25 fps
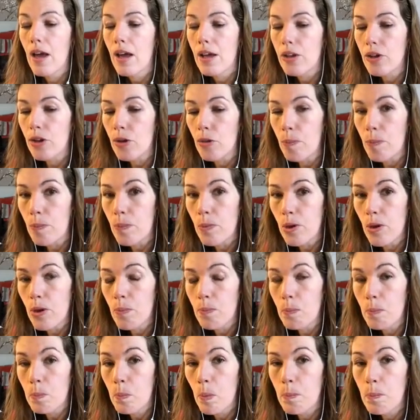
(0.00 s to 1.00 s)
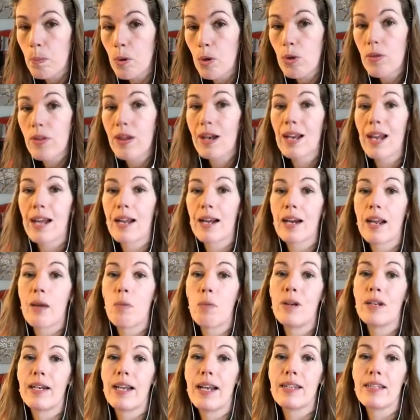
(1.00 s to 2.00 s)
You more than likely
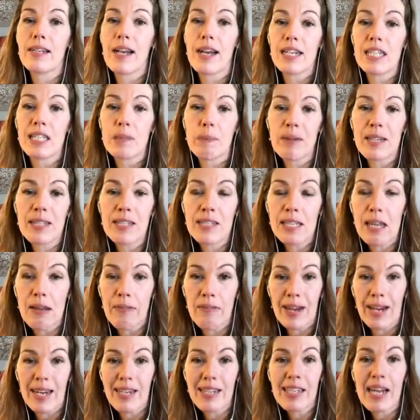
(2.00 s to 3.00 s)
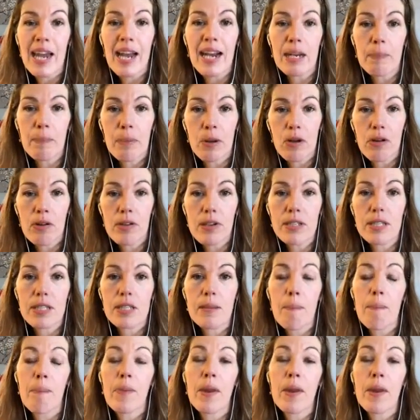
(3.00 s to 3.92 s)
will need a specific tick box